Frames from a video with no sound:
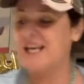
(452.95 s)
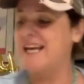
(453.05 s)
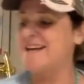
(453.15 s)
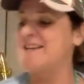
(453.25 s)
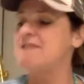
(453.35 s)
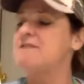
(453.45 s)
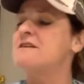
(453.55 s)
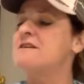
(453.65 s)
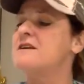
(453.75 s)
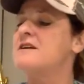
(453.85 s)

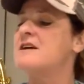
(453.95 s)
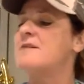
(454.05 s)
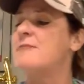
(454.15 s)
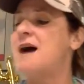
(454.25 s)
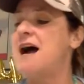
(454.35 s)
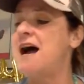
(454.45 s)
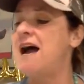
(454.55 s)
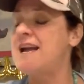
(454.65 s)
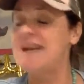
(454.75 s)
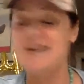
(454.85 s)
is
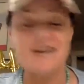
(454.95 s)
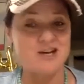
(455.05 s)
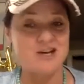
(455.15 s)
my